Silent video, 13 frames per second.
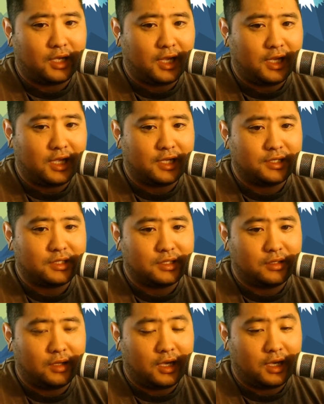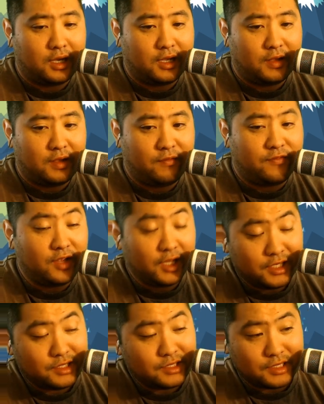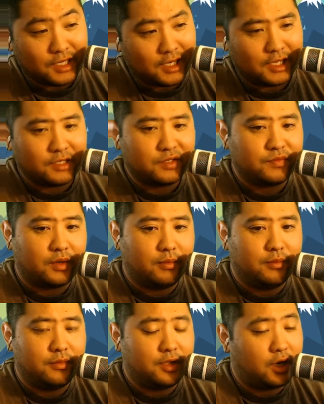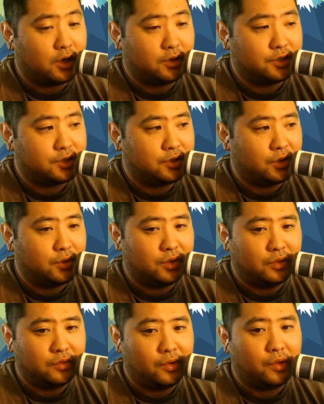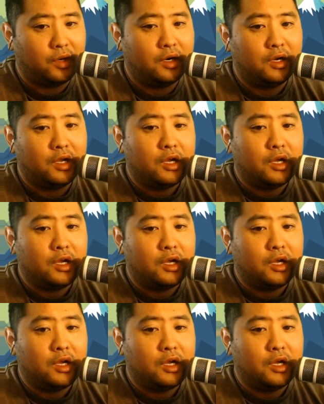guess, villains, I guess, from the Hearthstone lore.